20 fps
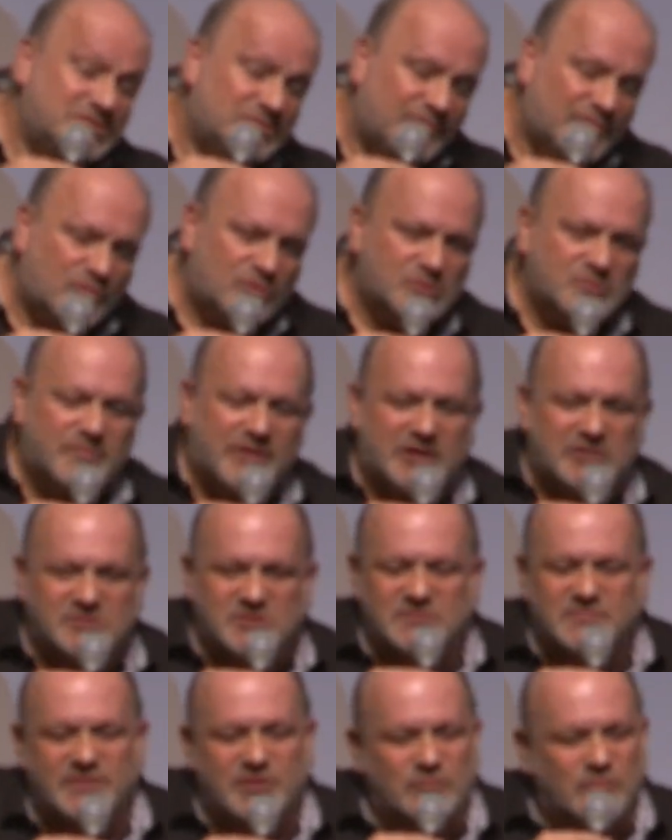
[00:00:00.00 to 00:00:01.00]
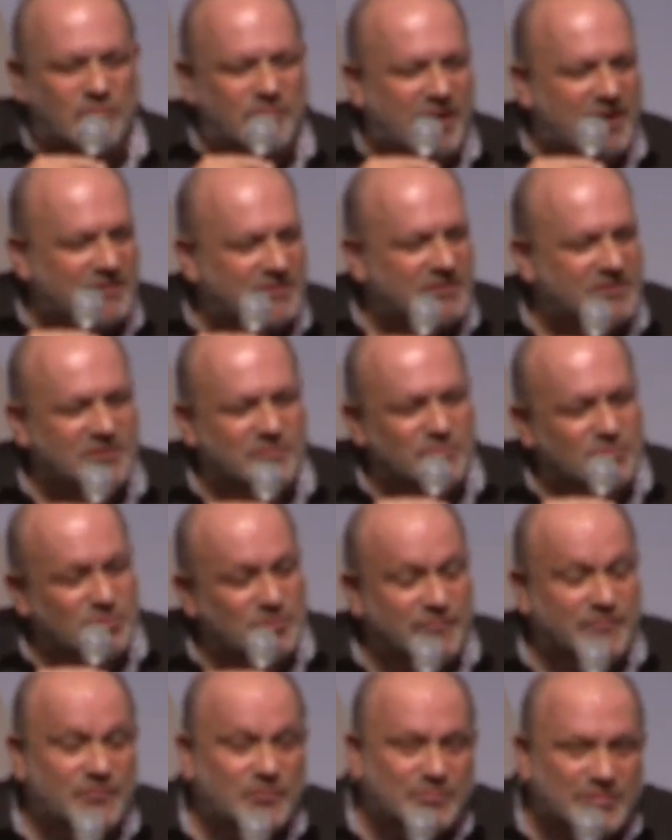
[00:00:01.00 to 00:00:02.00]
of course, Paris is very romantic and
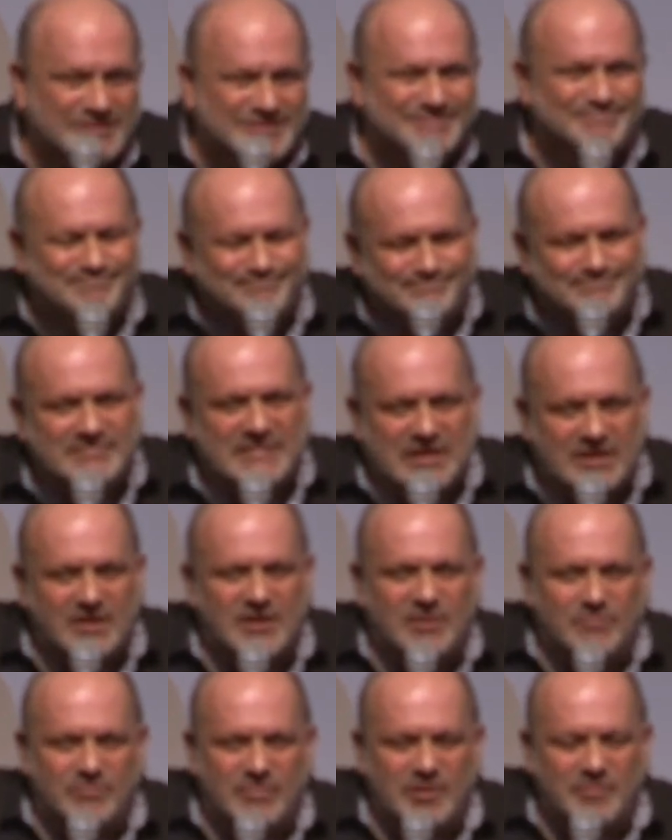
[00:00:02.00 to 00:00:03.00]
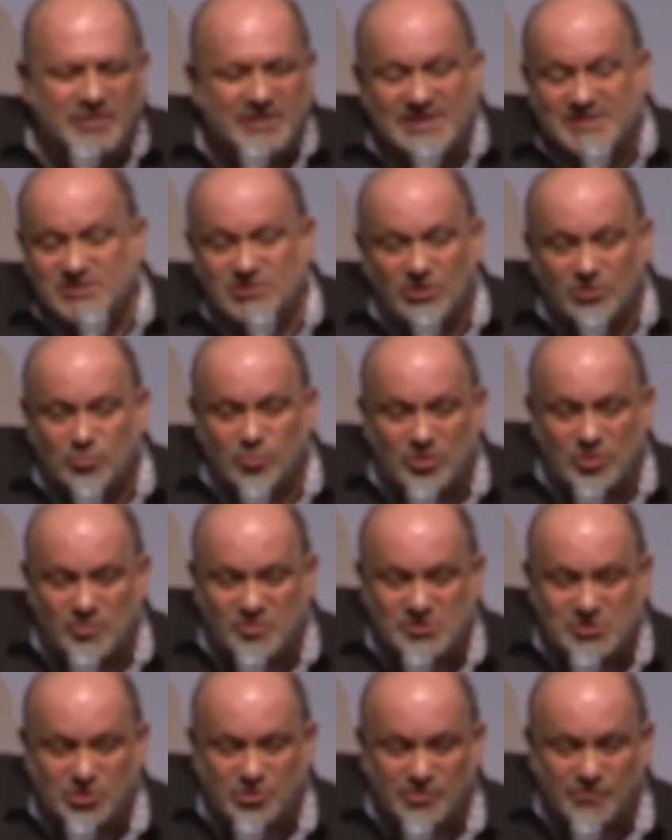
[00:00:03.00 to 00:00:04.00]
beautiful, but maybe that's not what I
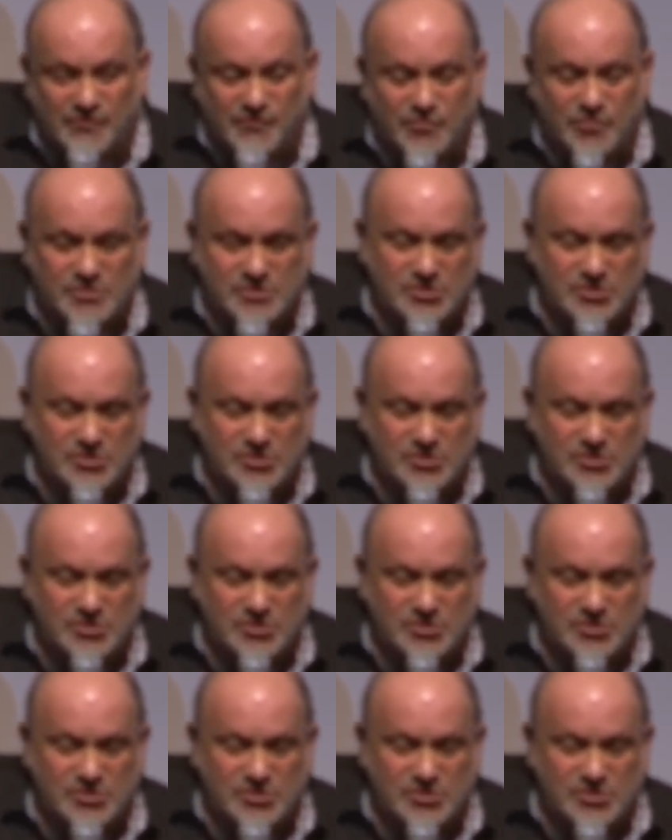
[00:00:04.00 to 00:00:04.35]
was looking for.